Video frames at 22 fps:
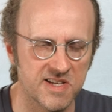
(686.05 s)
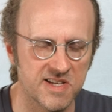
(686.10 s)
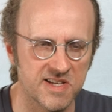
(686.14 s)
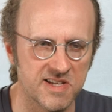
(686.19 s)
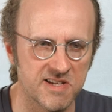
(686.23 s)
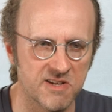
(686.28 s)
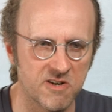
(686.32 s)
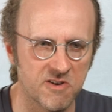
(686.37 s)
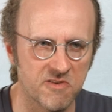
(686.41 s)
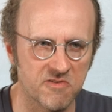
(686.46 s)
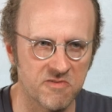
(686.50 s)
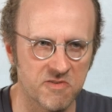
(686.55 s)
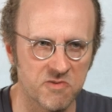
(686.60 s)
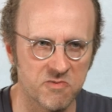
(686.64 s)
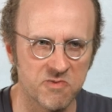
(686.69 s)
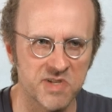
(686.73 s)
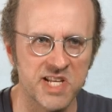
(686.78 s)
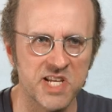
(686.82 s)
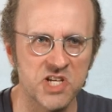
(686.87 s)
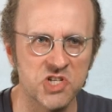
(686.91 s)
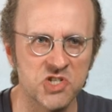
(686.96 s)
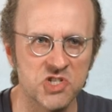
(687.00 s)
of the
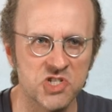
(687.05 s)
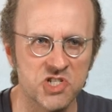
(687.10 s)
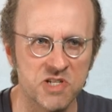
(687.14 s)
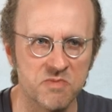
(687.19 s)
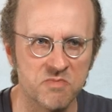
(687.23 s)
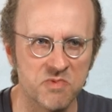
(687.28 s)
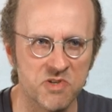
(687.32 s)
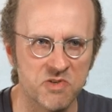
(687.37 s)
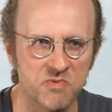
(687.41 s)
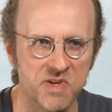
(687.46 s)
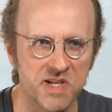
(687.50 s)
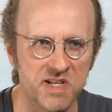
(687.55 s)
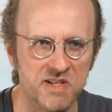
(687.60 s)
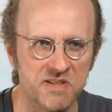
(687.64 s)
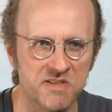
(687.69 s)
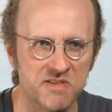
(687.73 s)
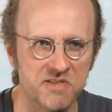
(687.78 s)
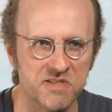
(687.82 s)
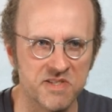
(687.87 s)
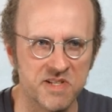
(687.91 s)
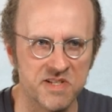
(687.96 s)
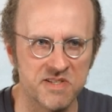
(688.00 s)
relationship
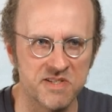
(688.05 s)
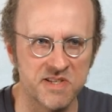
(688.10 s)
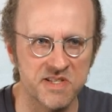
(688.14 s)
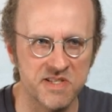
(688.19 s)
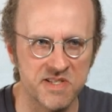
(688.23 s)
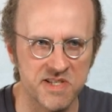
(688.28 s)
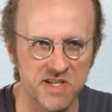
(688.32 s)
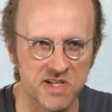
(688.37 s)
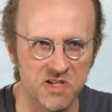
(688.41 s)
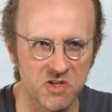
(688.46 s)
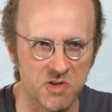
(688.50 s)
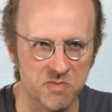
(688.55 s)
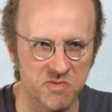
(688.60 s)
between statistical